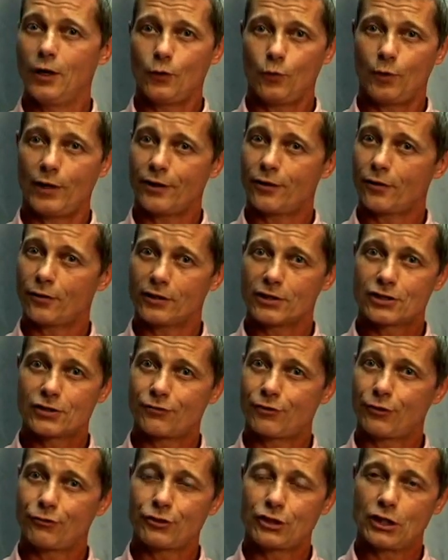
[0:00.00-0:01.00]
whether
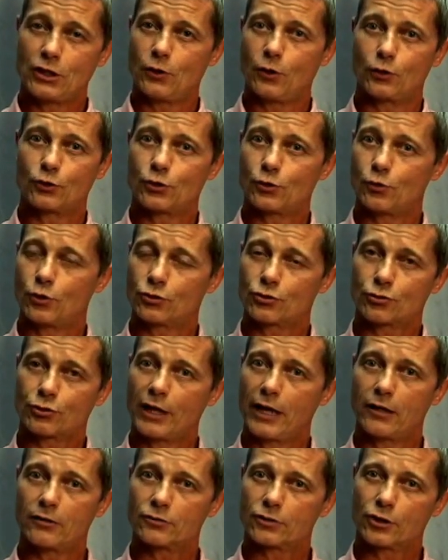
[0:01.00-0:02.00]
it's 50 or 200 or
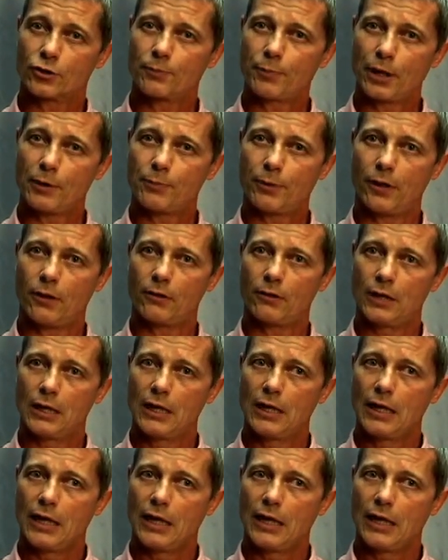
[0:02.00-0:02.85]
300 people,